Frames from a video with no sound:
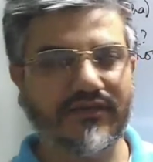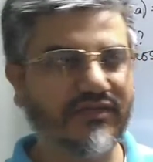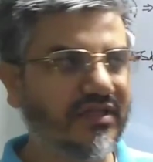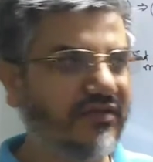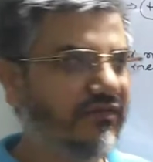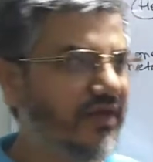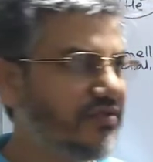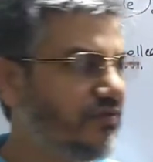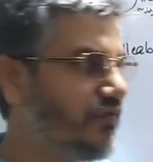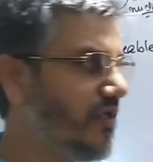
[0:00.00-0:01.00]
If the
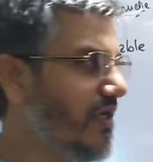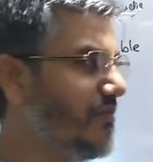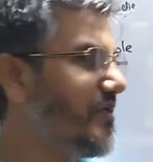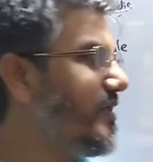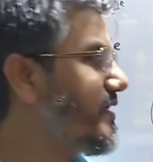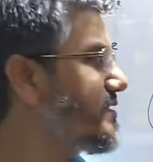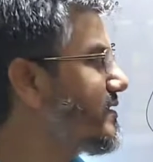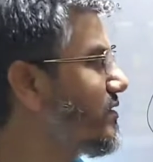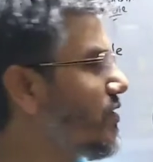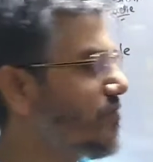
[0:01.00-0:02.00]
deflection would have been less,
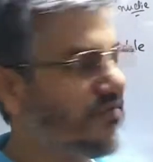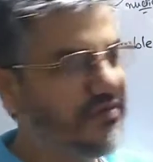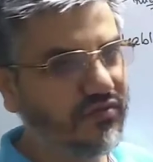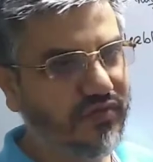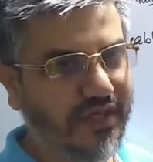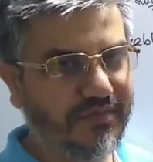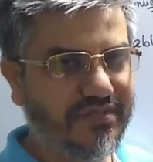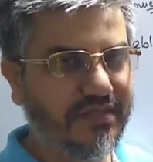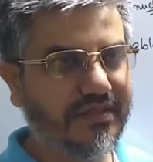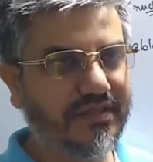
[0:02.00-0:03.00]
then observation would have
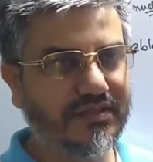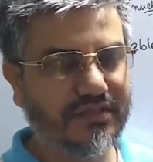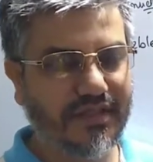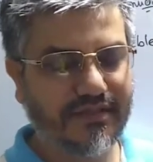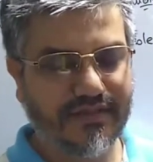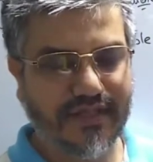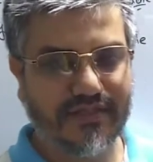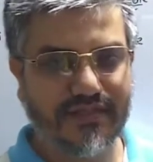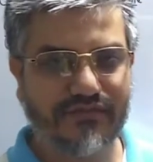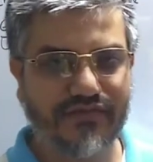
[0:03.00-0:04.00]
been
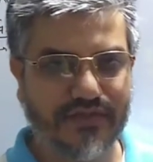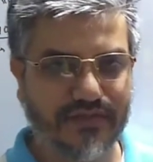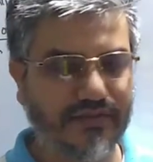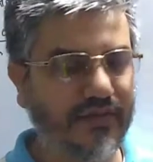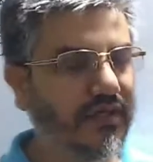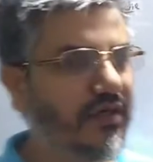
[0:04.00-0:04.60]
slightly different.